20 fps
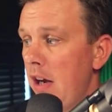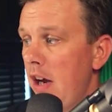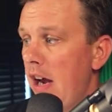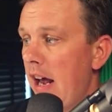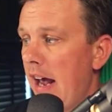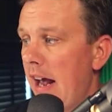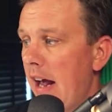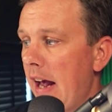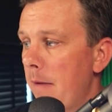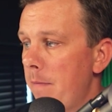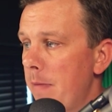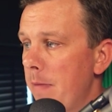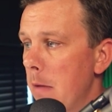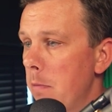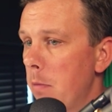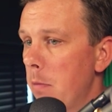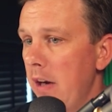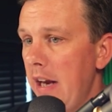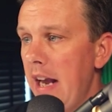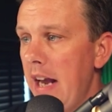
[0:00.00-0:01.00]
Um,
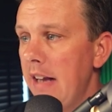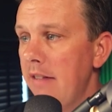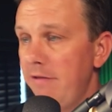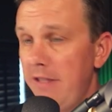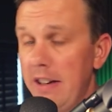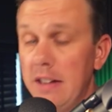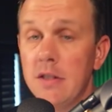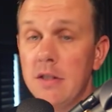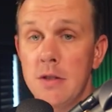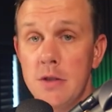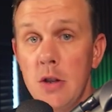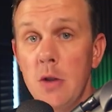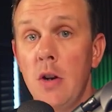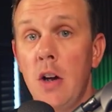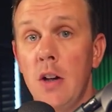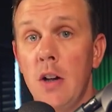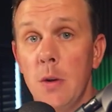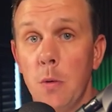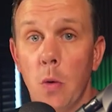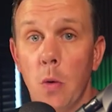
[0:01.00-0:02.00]
but VIKTOR's doing
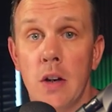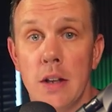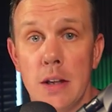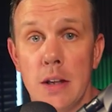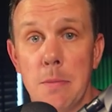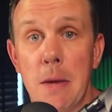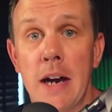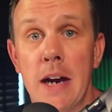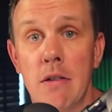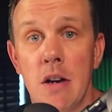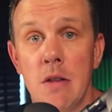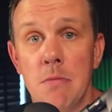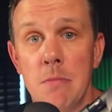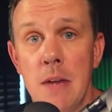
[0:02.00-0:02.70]
all the work in the background,